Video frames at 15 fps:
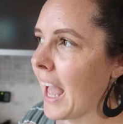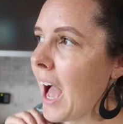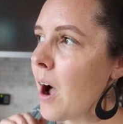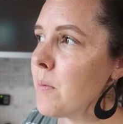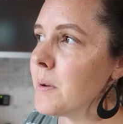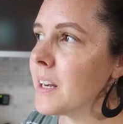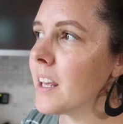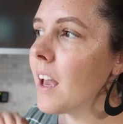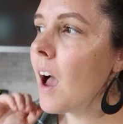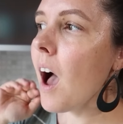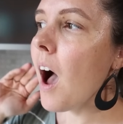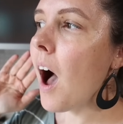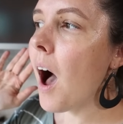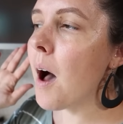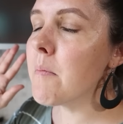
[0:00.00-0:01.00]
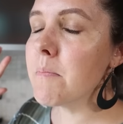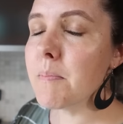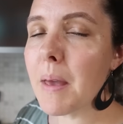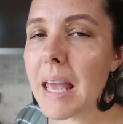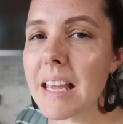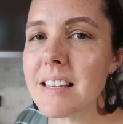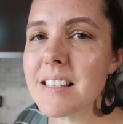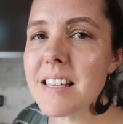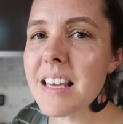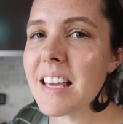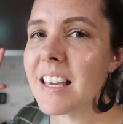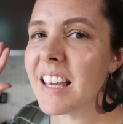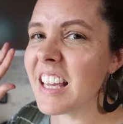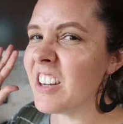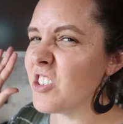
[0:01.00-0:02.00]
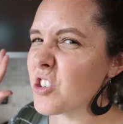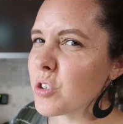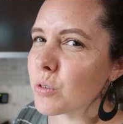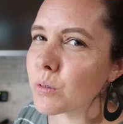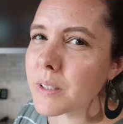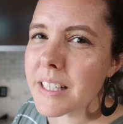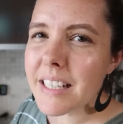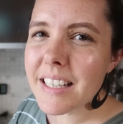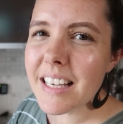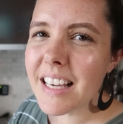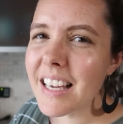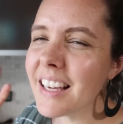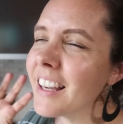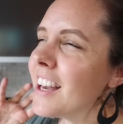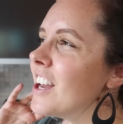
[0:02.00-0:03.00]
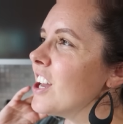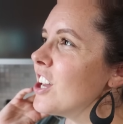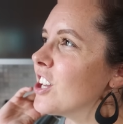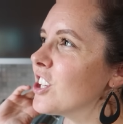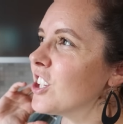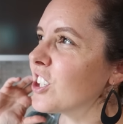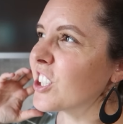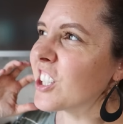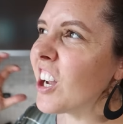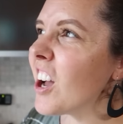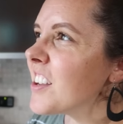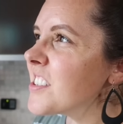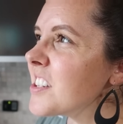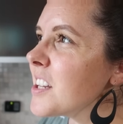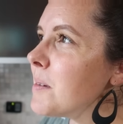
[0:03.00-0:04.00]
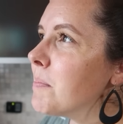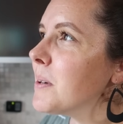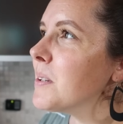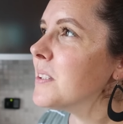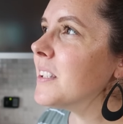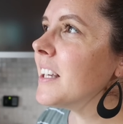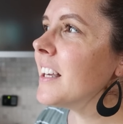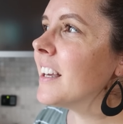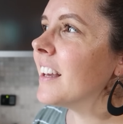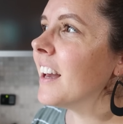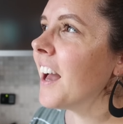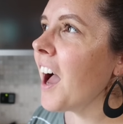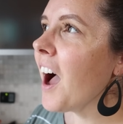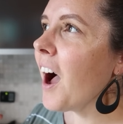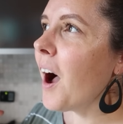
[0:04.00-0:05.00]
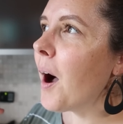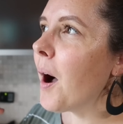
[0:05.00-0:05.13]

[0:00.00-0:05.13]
How many amazing, intriguing, curiosity building